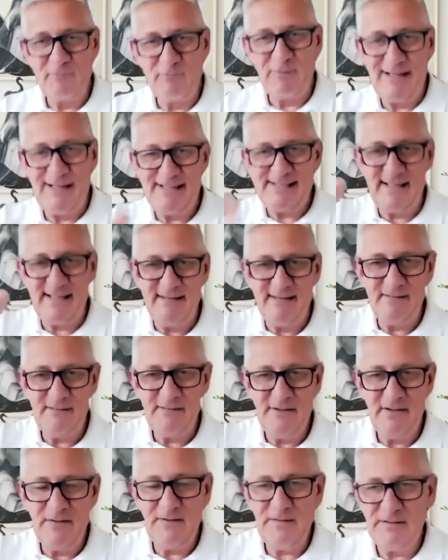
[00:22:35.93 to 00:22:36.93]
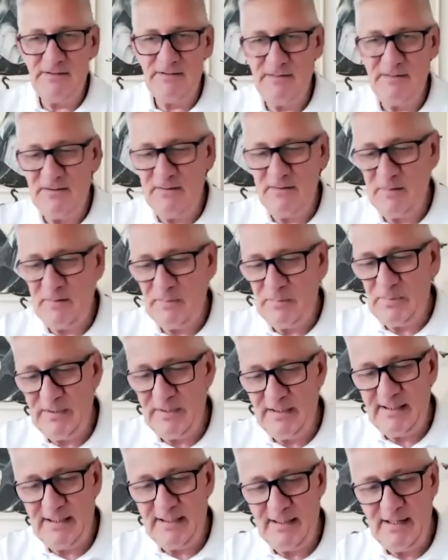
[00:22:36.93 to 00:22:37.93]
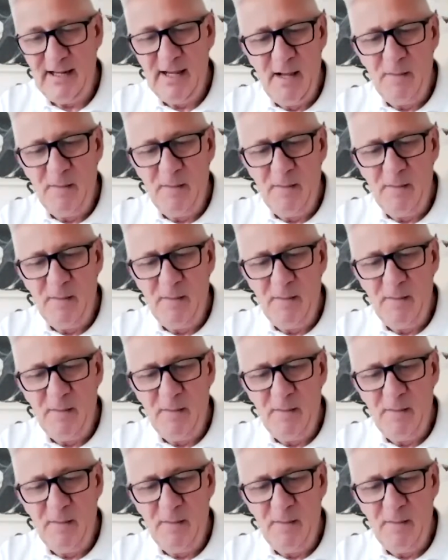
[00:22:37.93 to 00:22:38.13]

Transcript: rating you can put it in.